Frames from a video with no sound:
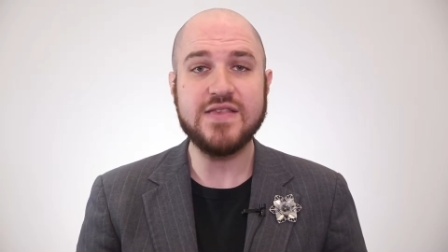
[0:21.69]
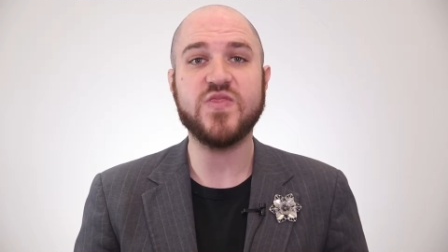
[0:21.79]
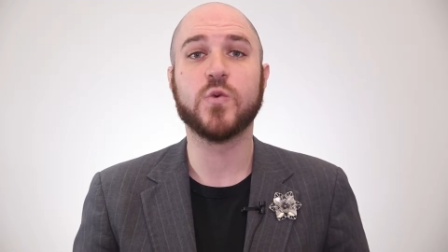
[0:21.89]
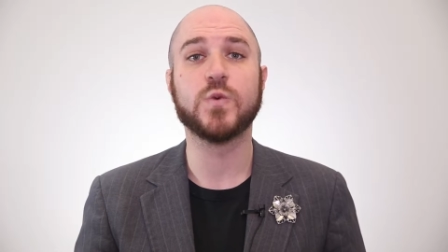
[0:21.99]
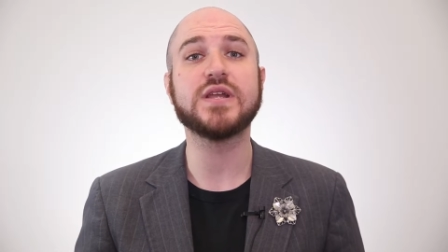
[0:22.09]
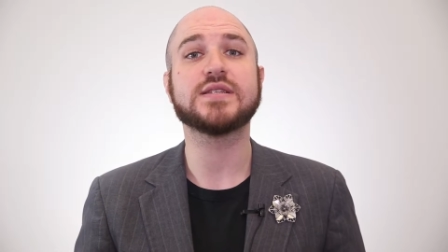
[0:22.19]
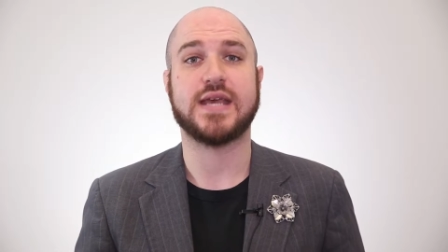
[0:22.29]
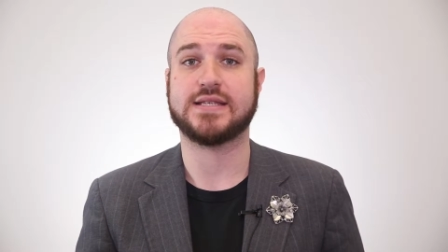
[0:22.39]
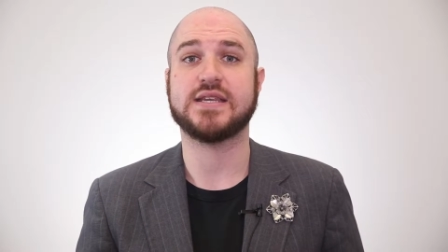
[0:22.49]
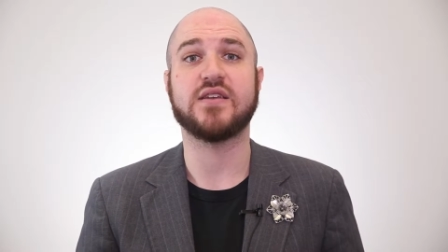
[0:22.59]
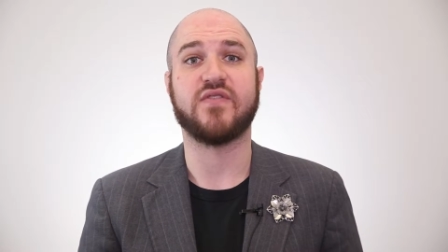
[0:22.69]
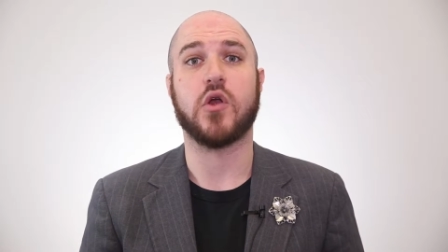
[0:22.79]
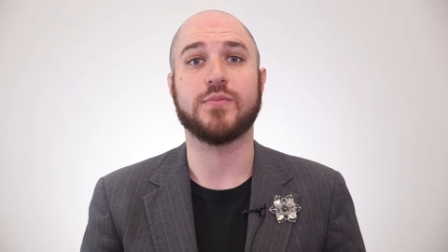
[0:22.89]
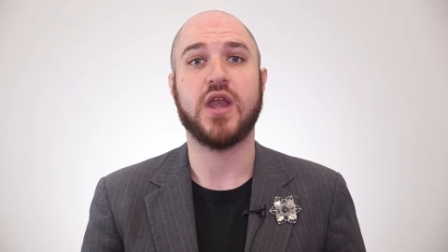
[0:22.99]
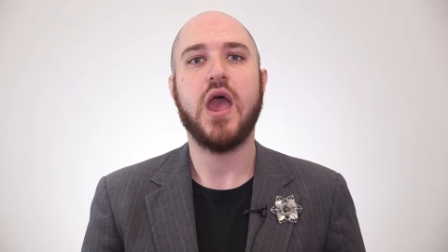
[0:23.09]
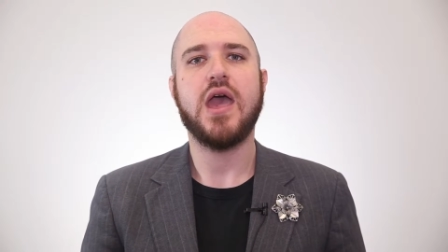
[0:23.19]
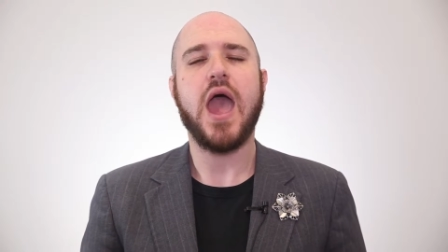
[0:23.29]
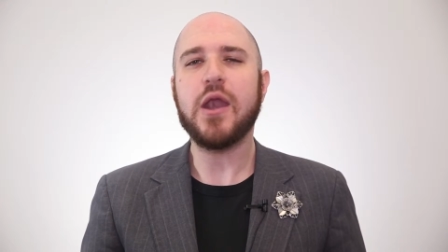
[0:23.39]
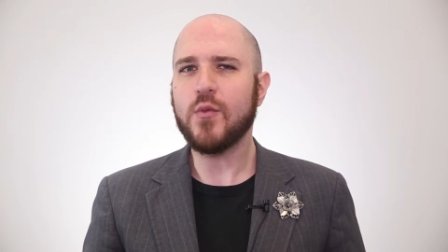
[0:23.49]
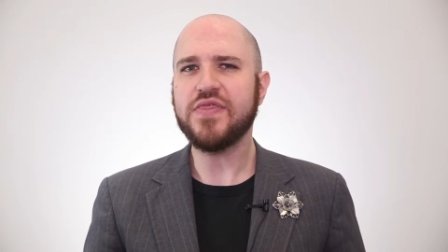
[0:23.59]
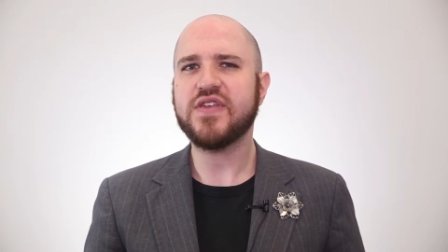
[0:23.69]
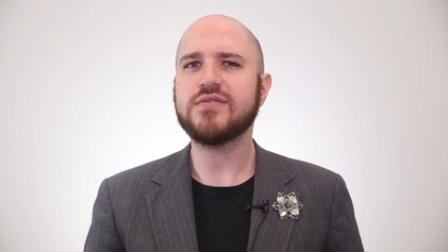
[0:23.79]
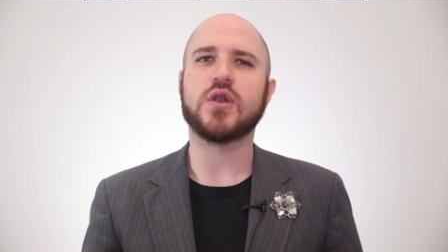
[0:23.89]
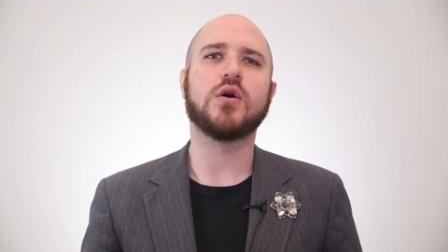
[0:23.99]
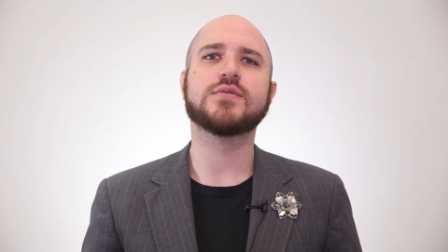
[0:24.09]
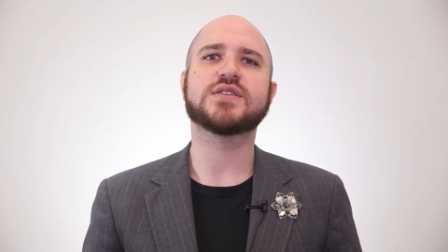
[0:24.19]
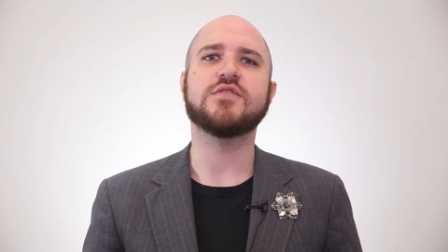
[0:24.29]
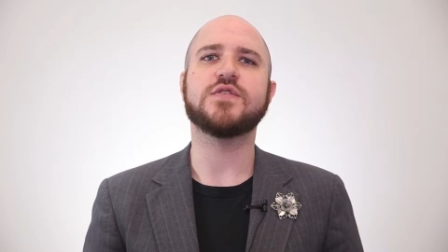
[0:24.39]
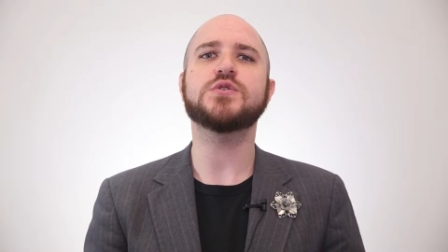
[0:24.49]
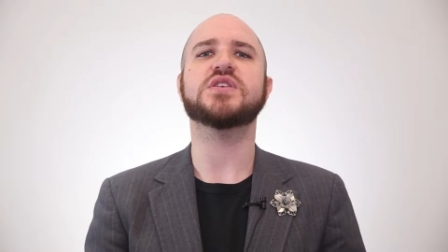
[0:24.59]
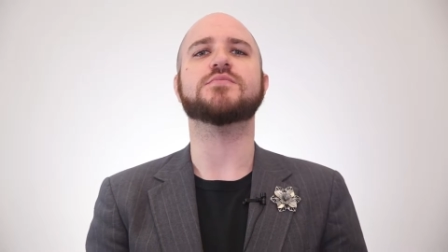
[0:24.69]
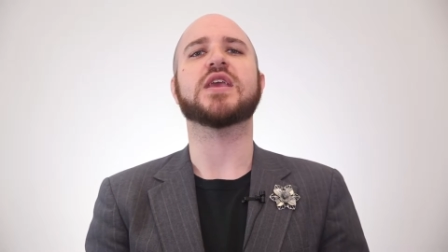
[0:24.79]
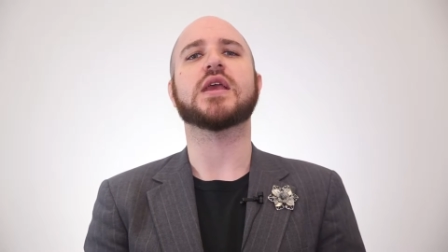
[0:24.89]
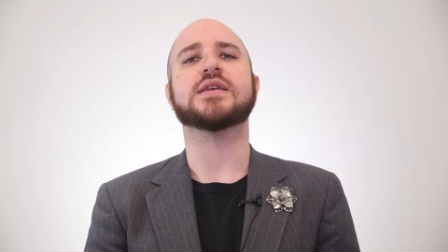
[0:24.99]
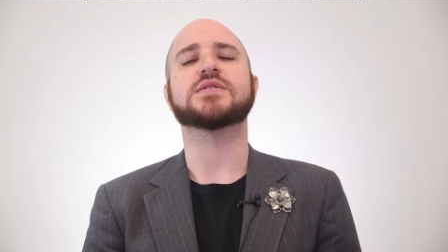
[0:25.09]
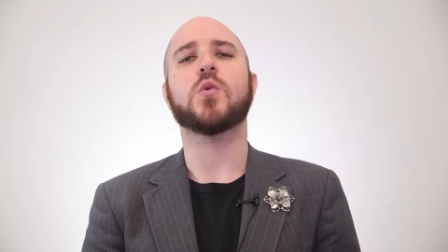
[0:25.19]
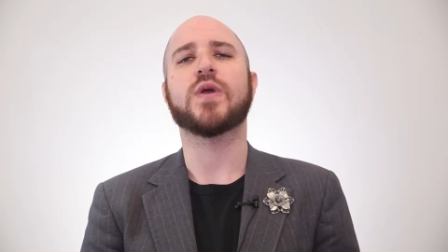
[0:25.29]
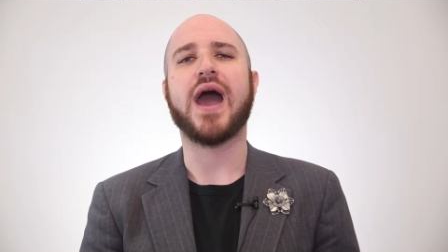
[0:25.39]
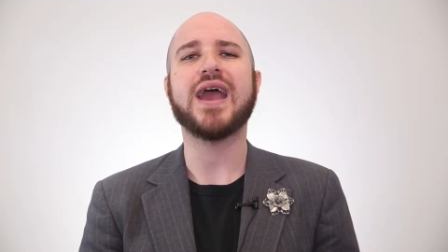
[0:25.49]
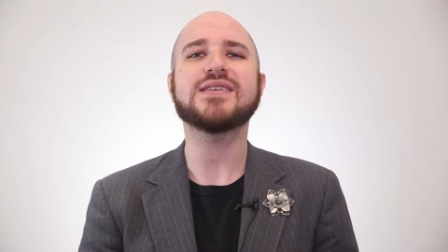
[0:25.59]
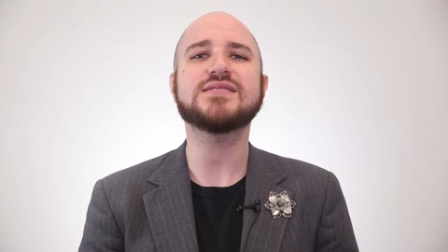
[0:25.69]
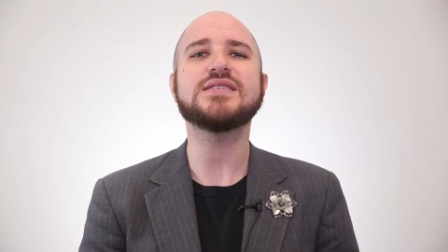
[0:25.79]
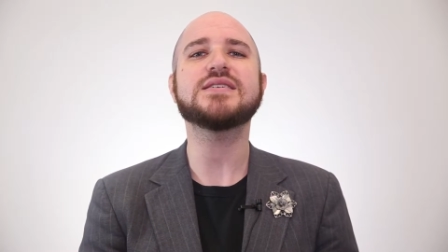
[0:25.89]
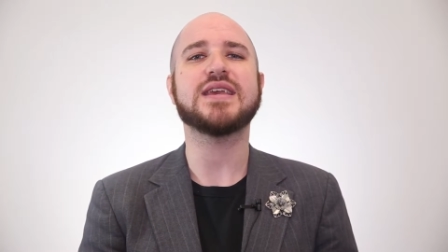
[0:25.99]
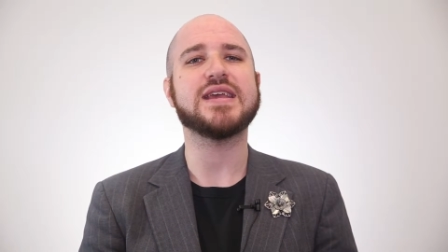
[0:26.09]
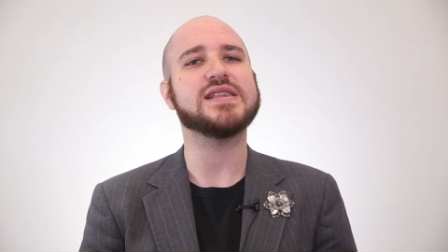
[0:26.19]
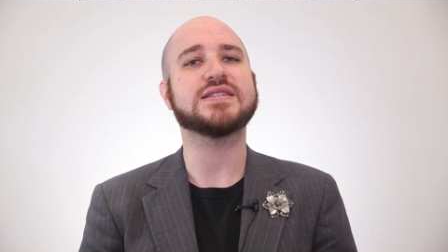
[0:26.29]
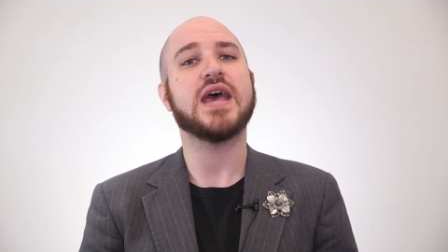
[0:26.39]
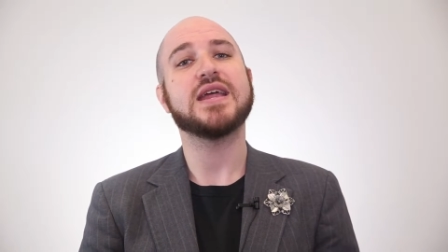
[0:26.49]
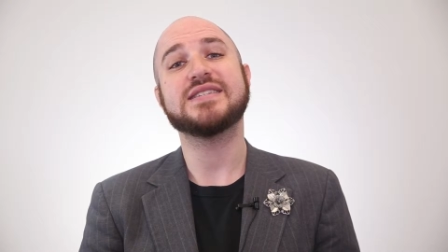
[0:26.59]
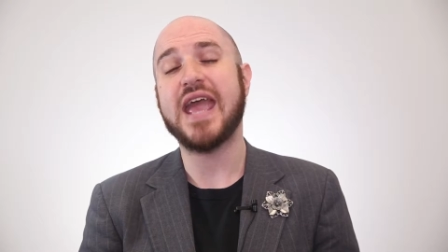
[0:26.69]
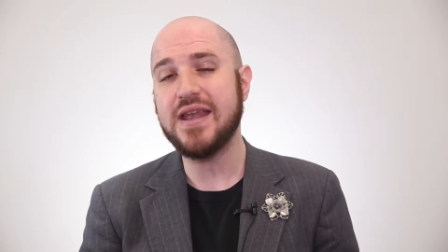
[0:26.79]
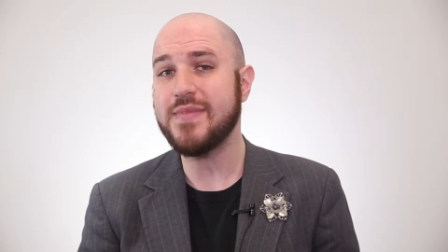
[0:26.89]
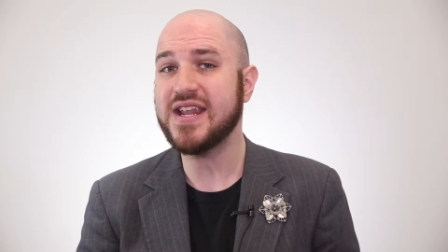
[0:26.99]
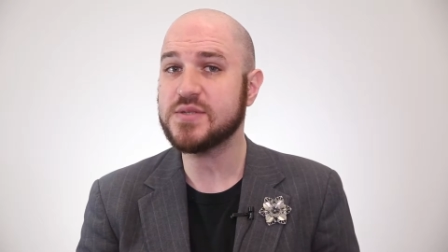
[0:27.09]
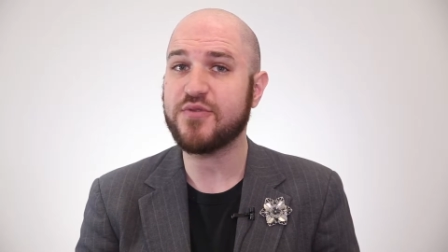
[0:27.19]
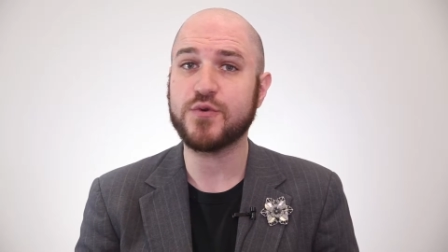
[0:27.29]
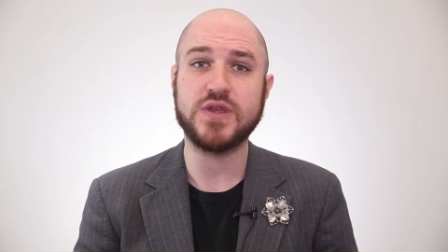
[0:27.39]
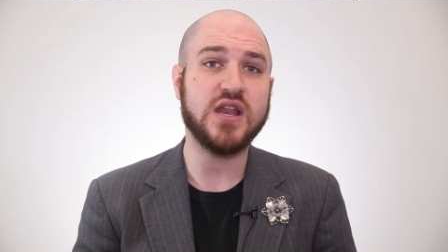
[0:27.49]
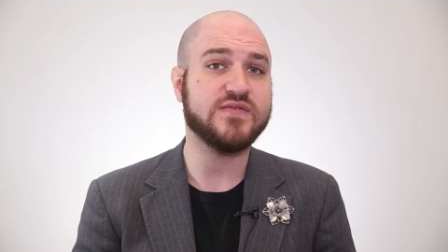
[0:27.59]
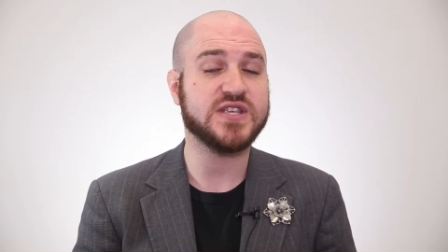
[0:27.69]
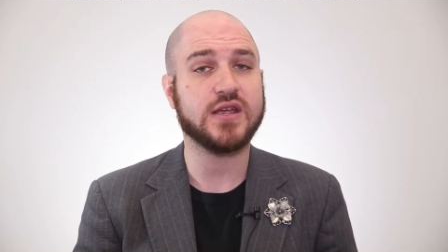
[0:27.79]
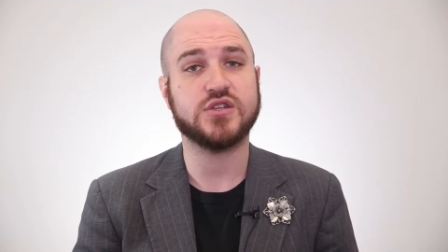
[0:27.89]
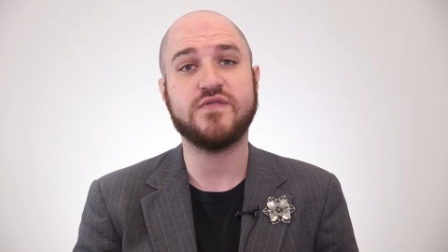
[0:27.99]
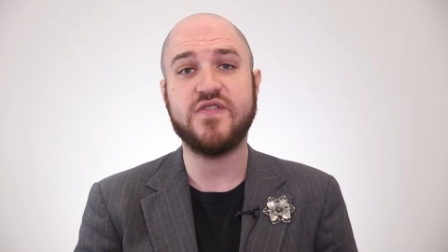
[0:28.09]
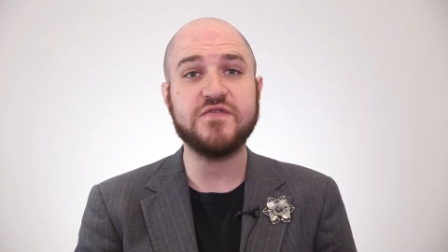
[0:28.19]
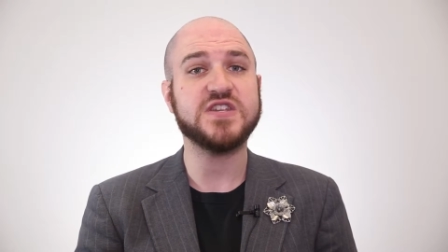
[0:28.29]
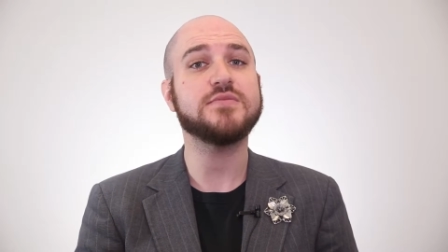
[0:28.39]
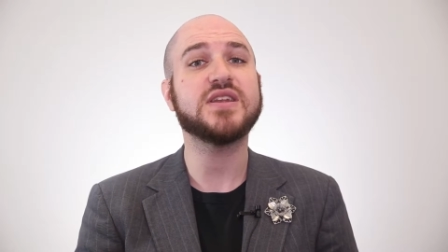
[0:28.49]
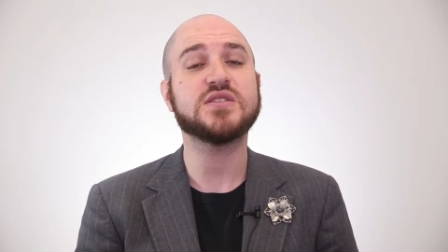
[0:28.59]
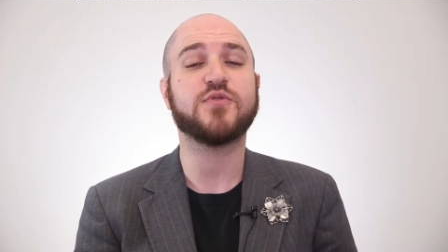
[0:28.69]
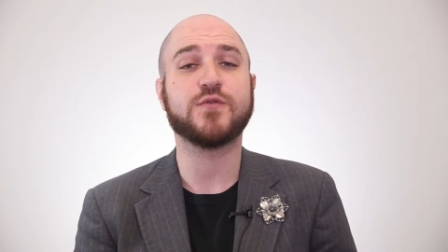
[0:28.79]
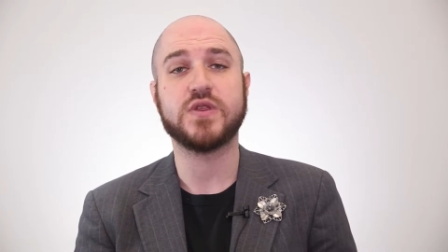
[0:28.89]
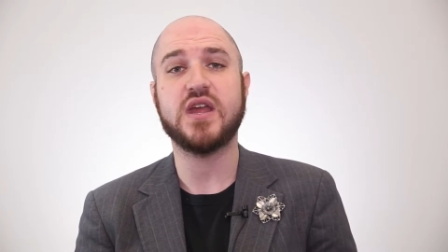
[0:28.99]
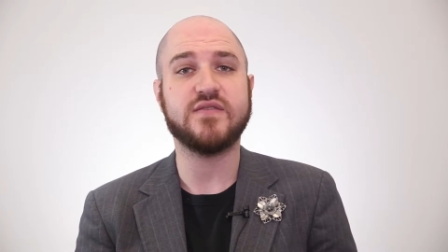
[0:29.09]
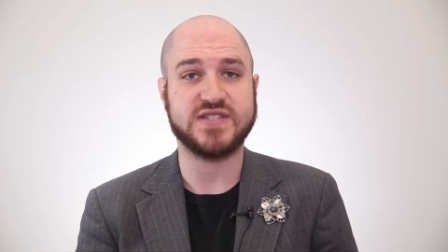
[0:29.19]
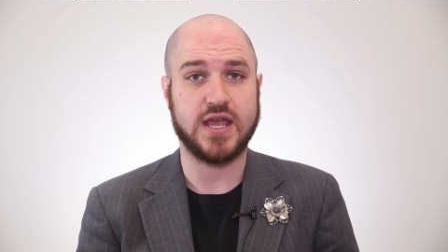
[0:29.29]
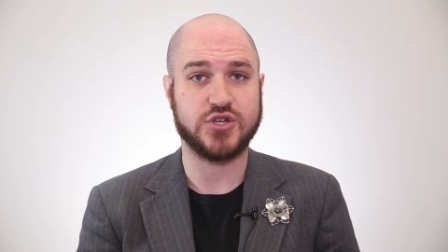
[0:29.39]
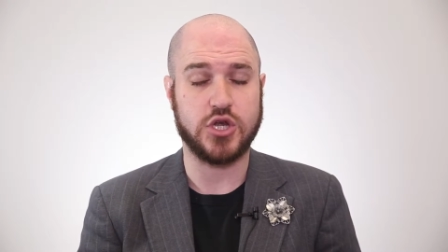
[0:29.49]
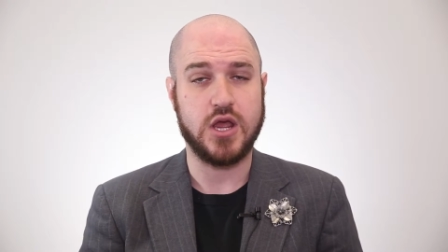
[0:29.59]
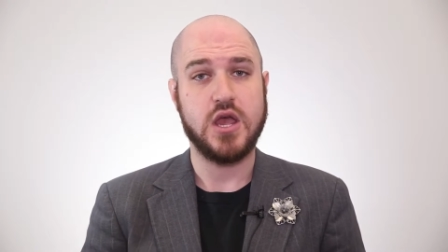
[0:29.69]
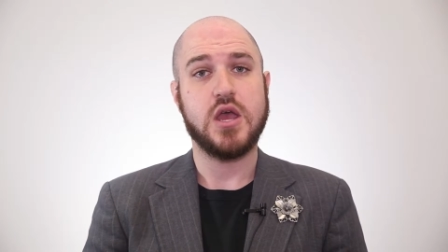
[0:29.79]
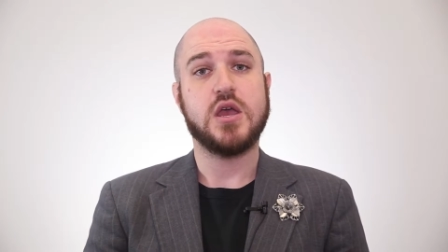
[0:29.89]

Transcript: in the real testing environment. And one thing that always confuses me is when I see kids 10 minutes before the end of a section, 15 minutes before the end of a section,